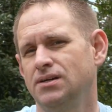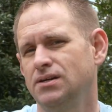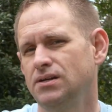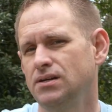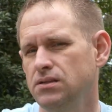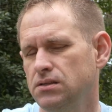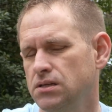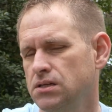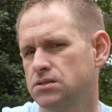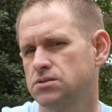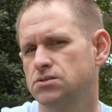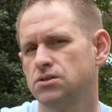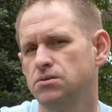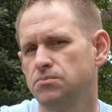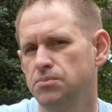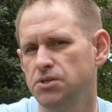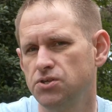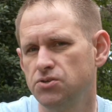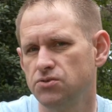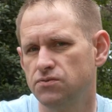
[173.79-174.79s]
And that's going
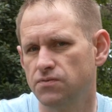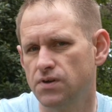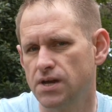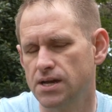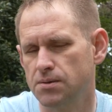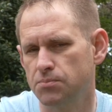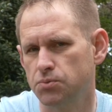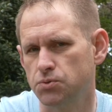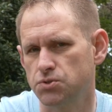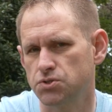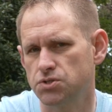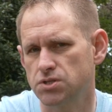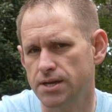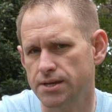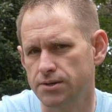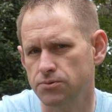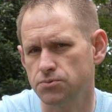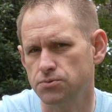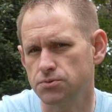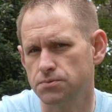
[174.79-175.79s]
to be good for Apple
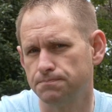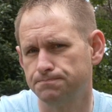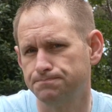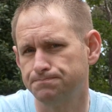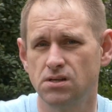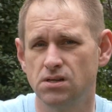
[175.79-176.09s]
sales.